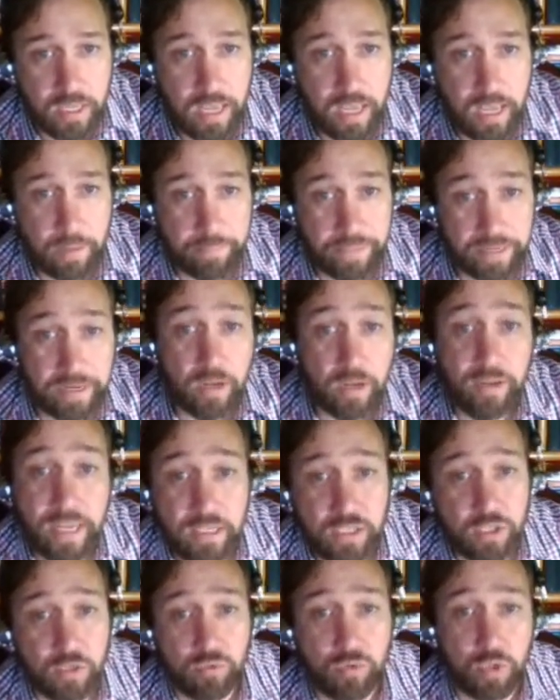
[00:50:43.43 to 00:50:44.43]
They don't
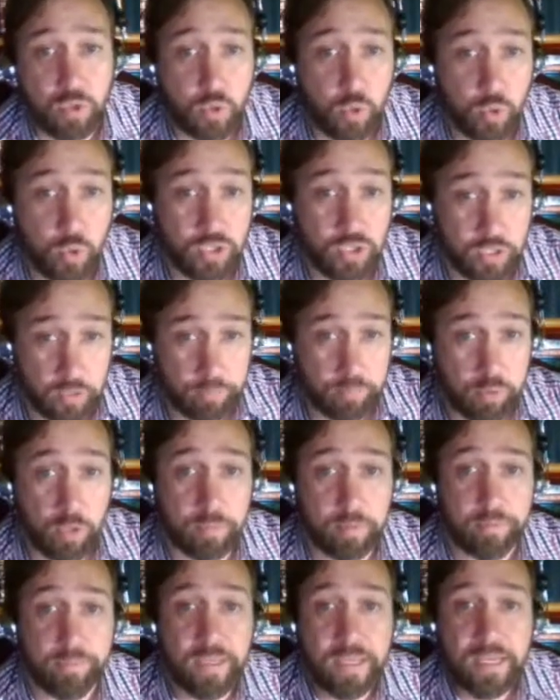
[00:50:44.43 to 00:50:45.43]
get to the root cause of the
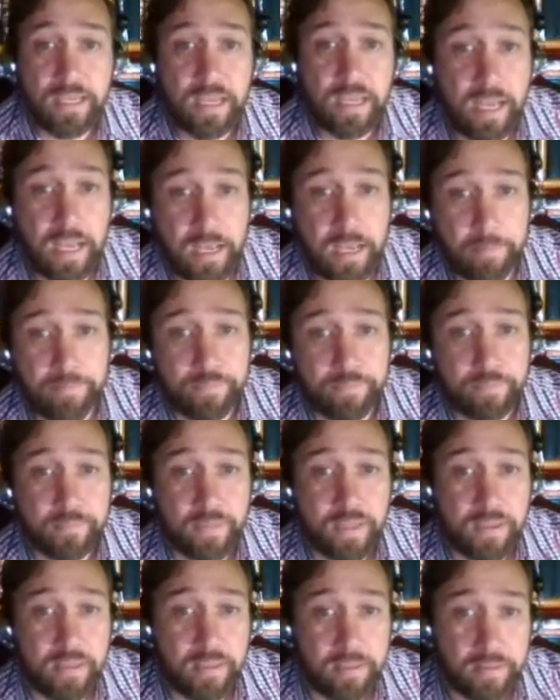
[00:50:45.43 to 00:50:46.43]
problem.
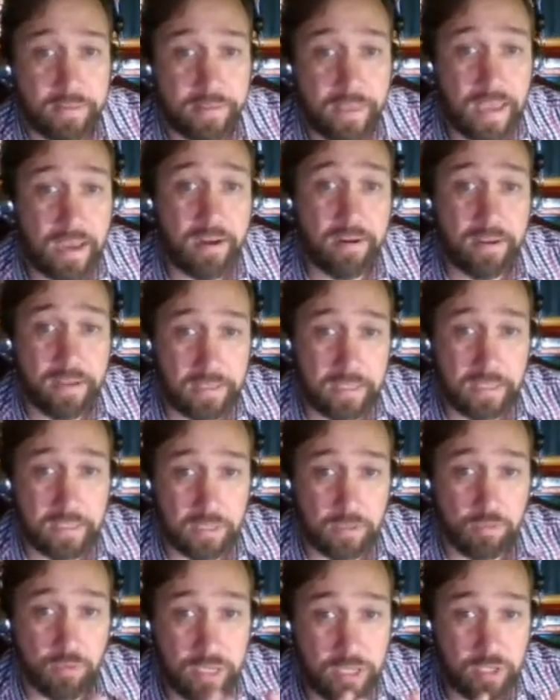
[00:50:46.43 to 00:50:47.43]
There is
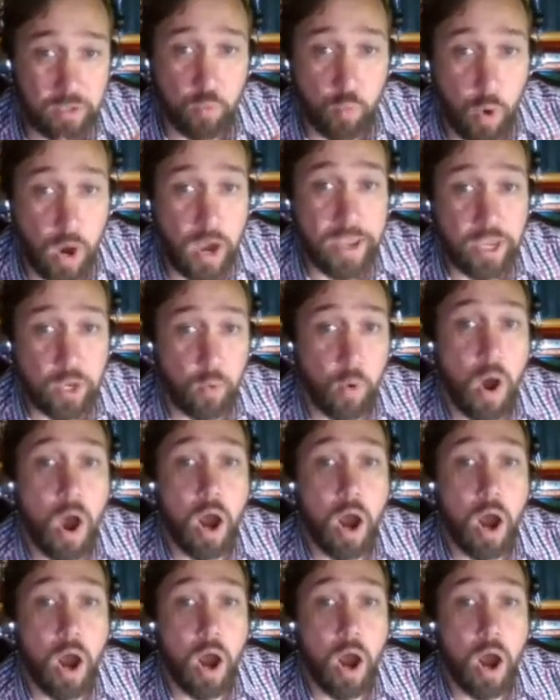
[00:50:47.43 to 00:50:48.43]
a reason why you
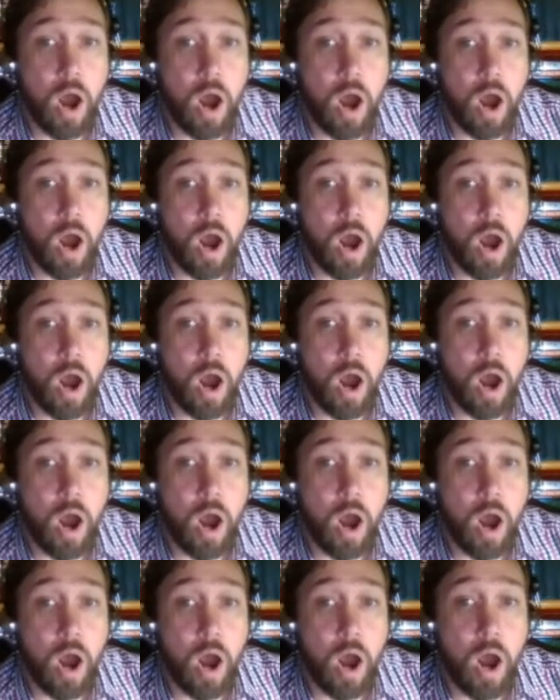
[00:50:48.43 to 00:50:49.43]
are angry,
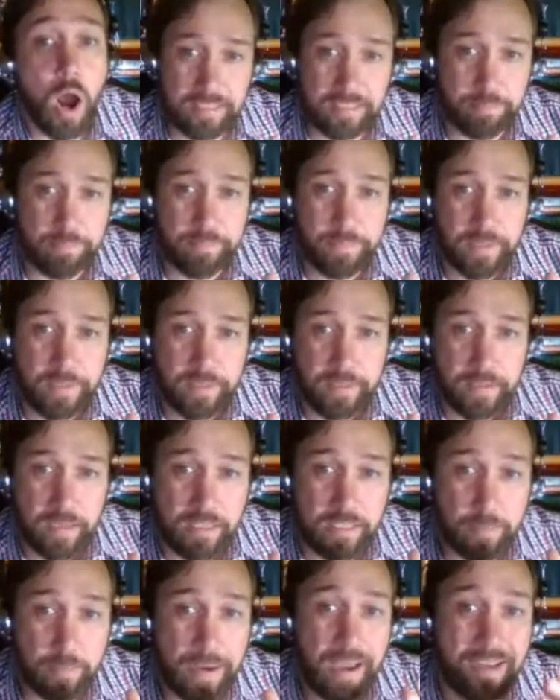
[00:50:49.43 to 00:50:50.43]
and
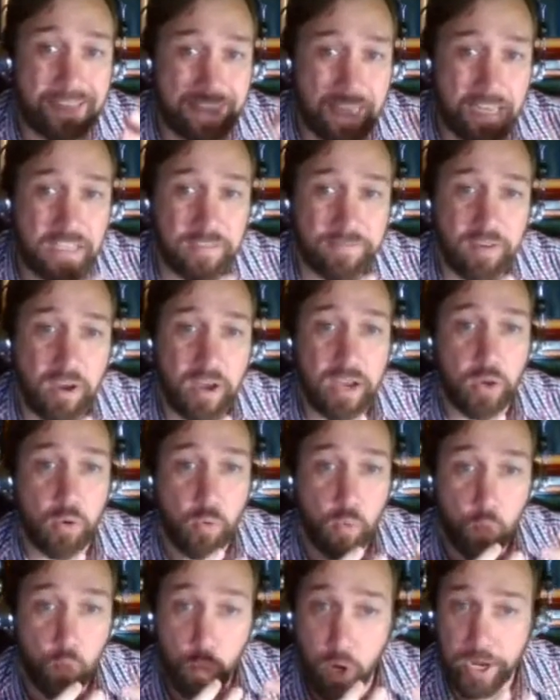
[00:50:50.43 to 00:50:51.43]
it's about identifying
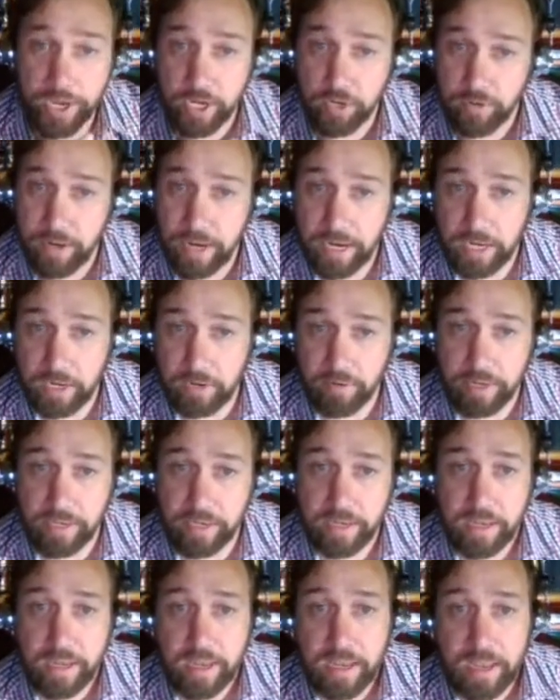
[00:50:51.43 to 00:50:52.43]
why you're angry.